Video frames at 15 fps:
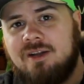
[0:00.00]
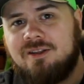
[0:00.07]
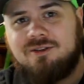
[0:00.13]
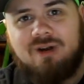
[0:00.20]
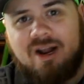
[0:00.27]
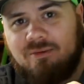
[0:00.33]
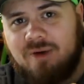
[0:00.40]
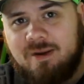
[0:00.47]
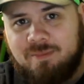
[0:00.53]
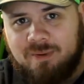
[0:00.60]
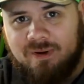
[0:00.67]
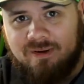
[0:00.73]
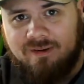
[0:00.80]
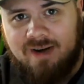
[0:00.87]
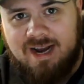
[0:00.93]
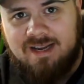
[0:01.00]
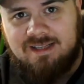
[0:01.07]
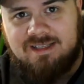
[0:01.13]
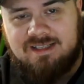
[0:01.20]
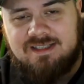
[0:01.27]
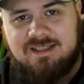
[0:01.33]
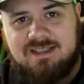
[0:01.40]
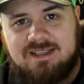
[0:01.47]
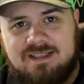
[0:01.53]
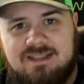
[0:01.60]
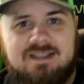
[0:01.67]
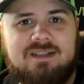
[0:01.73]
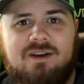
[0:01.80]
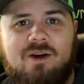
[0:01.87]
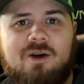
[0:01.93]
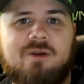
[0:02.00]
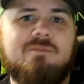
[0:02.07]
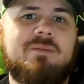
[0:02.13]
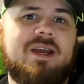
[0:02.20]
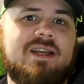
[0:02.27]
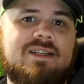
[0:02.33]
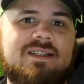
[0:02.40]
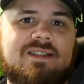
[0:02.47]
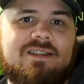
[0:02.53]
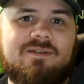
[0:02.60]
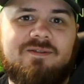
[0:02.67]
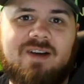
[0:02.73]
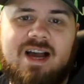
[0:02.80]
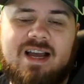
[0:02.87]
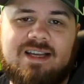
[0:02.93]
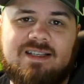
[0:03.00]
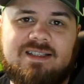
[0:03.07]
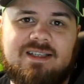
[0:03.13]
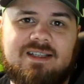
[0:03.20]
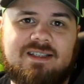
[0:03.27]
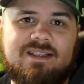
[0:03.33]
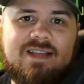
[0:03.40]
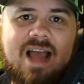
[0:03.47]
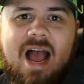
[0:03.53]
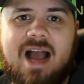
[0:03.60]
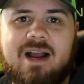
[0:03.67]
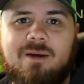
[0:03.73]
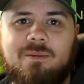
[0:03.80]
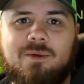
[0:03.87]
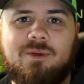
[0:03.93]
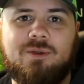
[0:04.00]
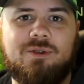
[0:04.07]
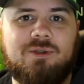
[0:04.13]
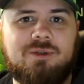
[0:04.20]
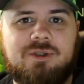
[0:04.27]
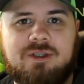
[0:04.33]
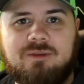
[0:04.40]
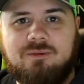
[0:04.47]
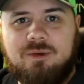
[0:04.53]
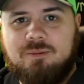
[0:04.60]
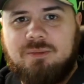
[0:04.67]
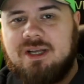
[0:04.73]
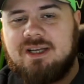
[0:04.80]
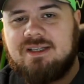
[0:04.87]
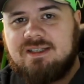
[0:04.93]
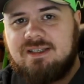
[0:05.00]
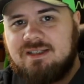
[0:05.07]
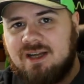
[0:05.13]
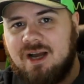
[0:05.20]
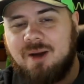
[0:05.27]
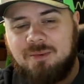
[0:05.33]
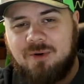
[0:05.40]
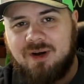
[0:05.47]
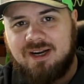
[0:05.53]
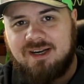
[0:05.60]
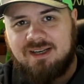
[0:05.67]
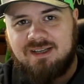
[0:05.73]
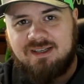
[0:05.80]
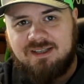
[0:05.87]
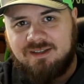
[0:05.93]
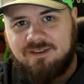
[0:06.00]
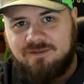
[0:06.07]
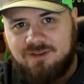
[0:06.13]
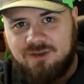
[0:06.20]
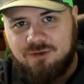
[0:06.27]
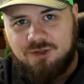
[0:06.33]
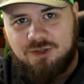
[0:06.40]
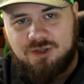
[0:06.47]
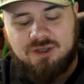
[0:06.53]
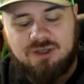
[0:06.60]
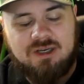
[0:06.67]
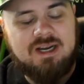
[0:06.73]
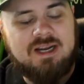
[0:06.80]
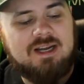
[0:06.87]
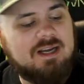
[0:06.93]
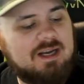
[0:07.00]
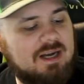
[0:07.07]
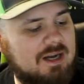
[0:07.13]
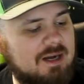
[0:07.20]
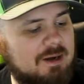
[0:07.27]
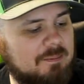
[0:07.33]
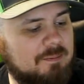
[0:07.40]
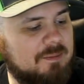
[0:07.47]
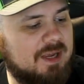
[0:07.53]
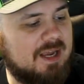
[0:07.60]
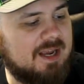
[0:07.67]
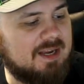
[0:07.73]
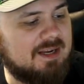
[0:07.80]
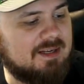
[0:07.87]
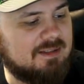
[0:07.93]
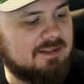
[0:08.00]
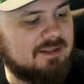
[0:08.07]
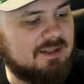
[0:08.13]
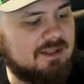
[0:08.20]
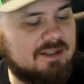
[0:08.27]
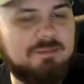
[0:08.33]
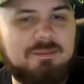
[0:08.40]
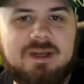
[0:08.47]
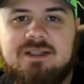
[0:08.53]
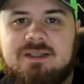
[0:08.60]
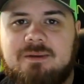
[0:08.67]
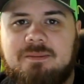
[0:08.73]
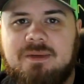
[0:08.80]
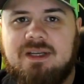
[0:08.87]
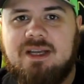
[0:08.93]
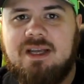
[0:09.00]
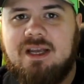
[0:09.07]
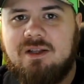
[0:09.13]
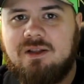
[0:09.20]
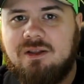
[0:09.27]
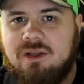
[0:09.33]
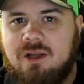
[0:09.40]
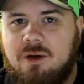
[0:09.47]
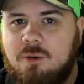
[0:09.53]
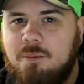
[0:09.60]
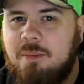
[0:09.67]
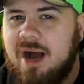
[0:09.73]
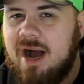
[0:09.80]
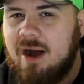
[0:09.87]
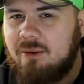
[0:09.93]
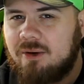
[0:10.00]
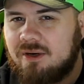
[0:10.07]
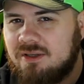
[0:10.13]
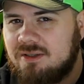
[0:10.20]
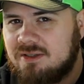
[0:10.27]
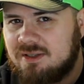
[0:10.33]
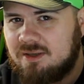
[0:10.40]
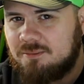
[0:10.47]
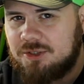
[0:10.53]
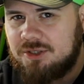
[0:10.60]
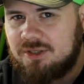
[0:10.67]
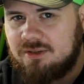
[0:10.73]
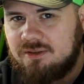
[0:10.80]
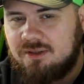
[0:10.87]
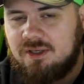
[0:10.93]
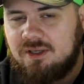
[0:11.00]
Threadripper, right? This is an ARM-based device. It is hackable. You can replace it and upgrade it in the future. And it's meant to be a low power consumption,